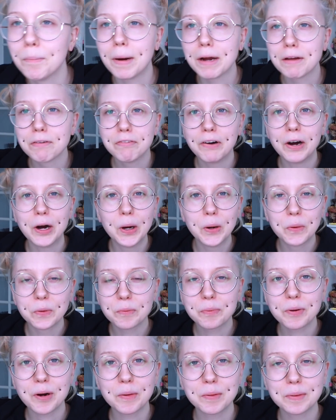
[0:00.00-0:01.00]
My
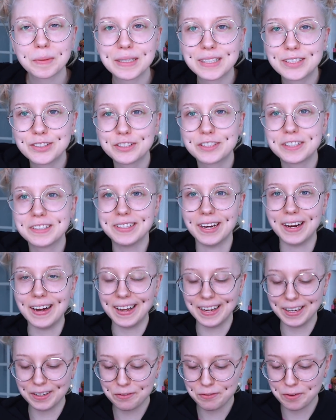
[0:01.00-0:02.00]
phone probably just
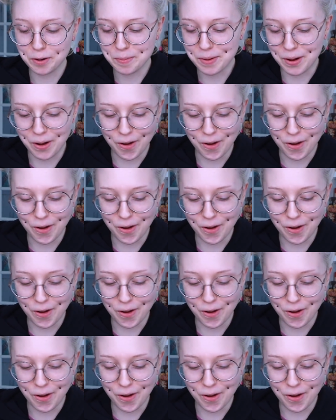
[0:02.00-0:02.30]
died from